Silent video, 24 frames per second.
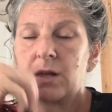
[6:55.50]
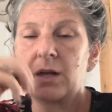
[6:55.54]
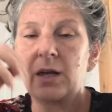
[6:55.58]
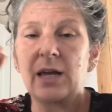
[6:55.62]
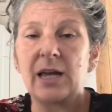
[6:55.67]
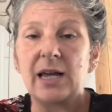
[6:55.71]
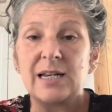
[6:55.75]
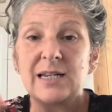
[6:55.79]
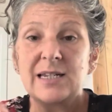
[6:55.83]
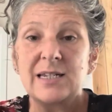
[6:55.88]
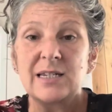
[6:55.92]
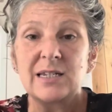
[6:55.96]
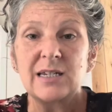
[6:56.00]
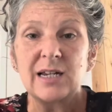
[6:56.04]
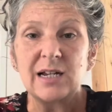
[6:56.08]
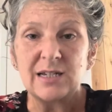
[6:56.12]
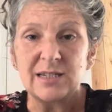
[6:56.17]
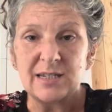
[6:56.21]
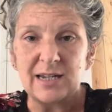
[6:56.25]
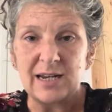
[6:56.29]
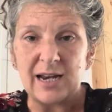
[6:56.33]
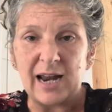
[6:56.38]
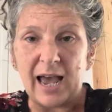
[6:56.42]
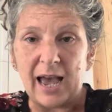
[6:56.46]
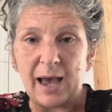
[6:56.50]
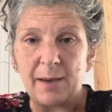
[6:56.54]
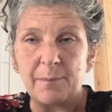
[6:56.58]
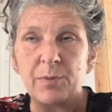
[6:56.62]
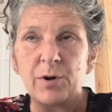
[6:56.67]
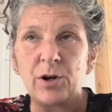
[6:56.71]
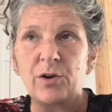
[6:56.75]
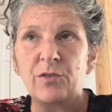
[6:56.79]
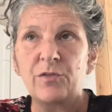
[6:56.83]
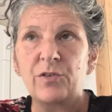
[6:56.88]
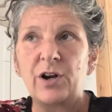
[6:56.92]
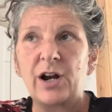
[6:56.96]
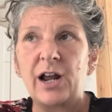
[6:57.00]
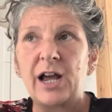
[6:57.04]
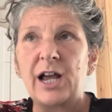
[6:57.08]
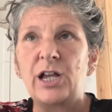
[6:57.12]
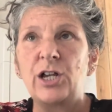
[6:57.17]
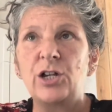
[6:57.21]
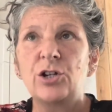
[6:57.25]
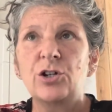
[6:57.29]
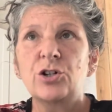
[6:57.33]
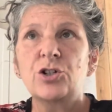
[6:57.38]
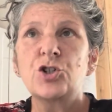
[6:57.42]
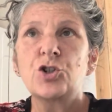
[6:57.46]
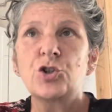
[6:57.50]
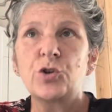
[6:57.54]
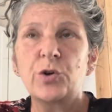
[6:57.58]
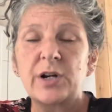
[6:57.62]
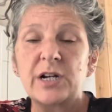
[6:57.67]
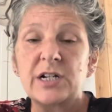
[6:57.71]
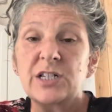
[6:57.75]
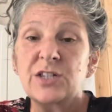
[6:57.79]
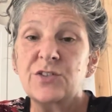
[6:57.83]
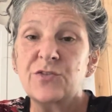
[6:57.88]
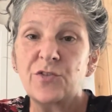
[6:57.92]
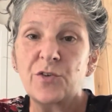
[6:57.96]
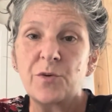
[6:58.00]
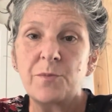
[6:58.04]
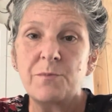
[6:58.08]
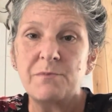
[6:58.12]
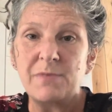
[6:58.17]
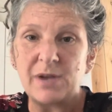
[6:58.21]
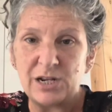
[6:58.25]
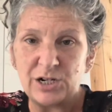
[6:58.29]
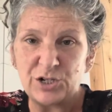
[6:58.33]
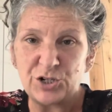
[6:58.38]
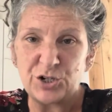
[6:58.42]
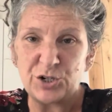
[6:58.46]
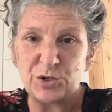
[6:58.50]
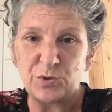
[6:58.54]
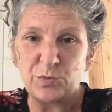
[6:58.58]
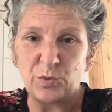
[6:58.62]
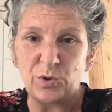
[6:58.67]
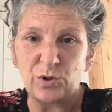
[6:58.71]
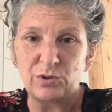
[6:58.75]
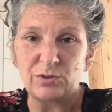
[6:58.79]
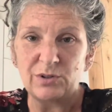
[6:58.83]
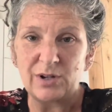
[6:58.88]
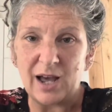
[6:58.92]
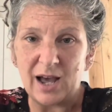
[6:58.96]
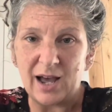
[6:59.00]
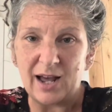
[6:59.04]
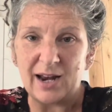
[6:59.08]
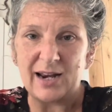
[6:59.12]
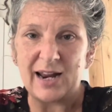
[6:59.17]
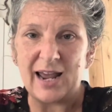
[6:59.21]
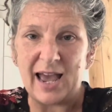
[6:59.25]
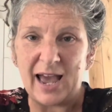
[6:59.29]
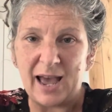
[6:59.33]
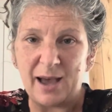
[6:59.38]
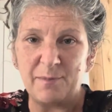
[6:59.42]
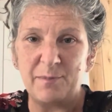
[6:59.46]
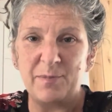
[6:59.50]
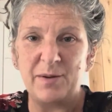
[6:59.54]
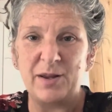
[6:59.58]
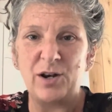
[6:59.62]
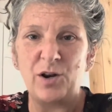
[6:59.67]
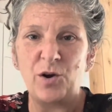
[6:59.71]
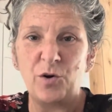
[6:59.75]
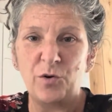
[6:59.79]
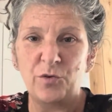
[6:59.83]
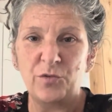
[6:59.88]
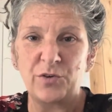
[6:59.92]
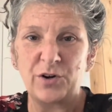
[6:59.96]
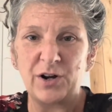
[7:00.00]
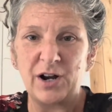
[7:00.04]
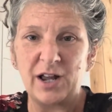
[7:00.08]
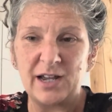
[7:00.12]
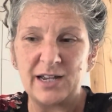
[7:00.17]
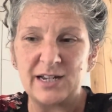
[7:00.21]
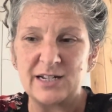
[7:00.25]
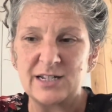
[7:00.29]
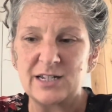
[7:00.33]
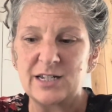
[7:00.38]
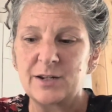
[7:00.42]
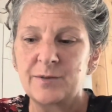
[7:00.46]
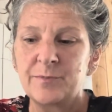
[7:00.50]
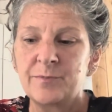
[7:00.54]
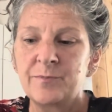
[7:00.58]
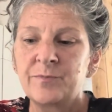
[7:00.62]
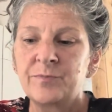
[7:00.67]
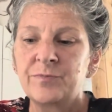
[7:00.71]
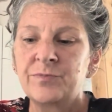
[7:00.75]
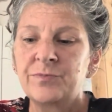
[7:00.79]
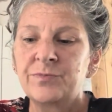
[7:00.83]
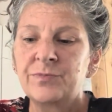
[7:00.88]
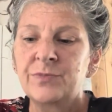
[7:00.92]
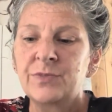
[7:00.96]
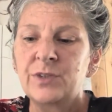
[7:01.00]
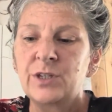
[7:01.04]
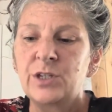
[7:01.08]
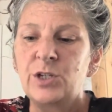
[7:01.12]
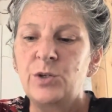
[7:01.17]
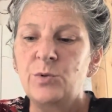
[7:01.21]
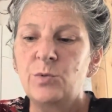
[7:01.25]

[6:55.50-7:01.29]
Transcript: It doesn't happen overnight. Your transformation will not happen overnight. You